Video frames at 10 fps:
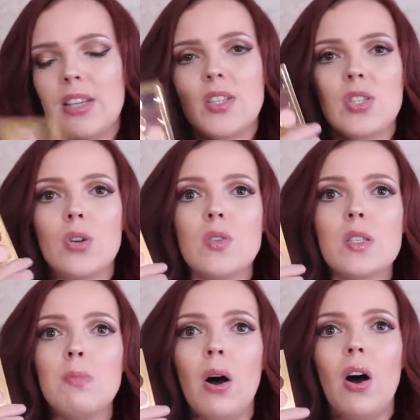It's so
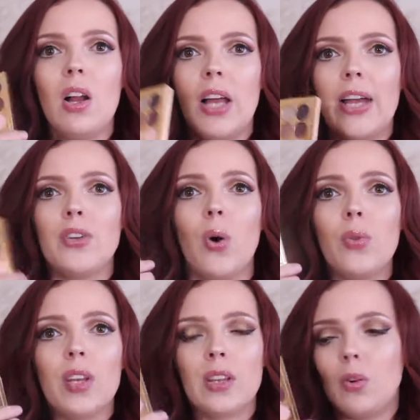small. I
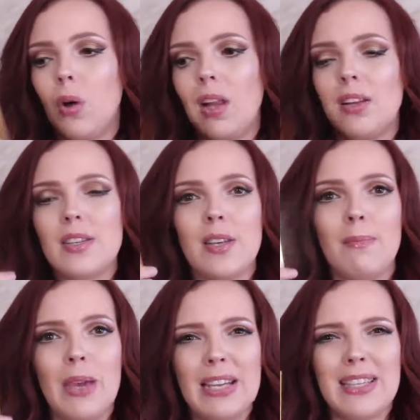don't think the quality is
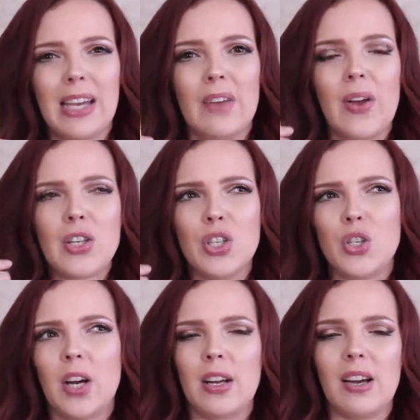amazing. I've actually
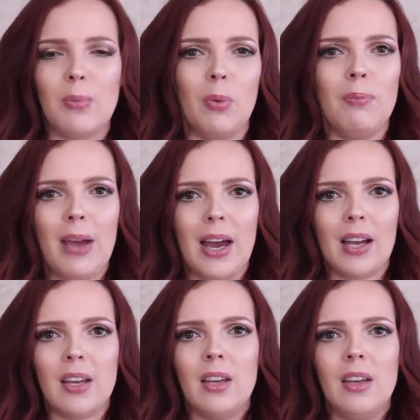tried a couple MAC
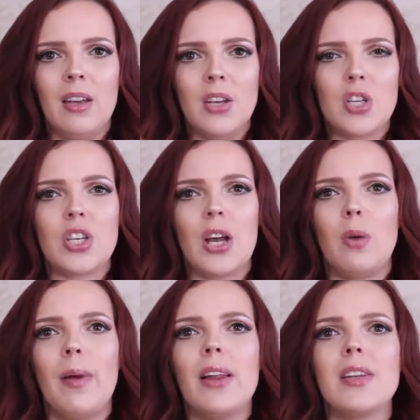
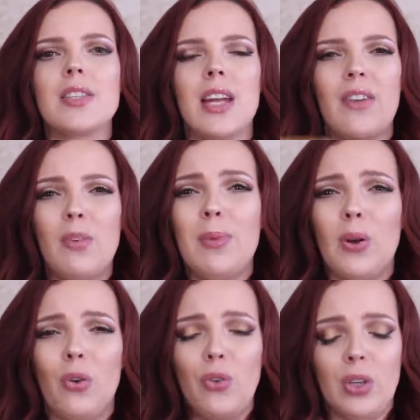shadow palettes and haven't
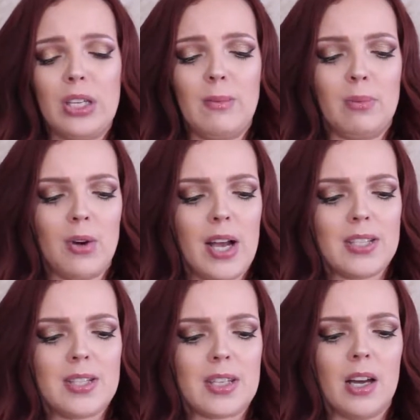been overly
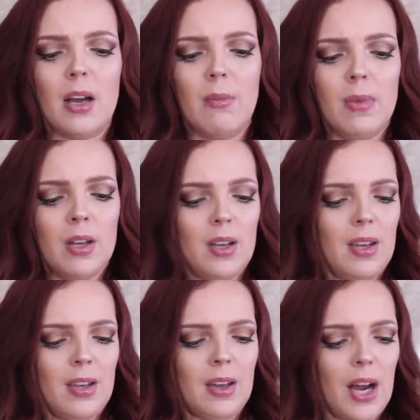impressed. I
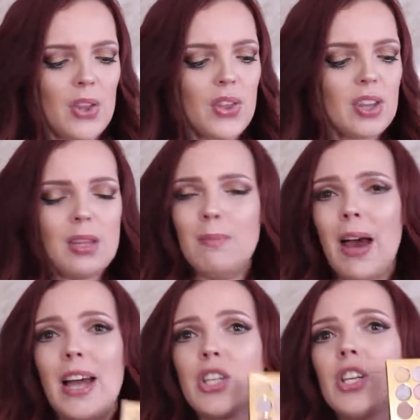think the
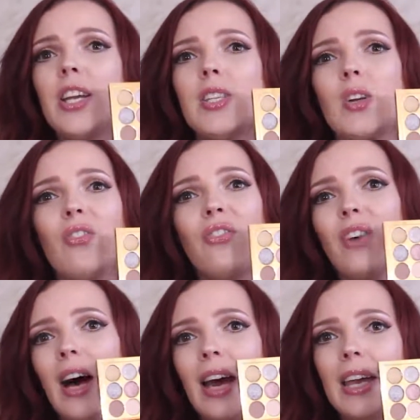matte shades are
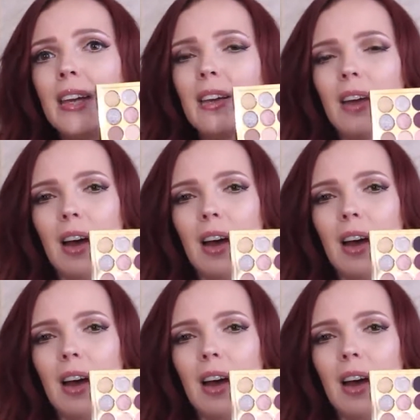fine.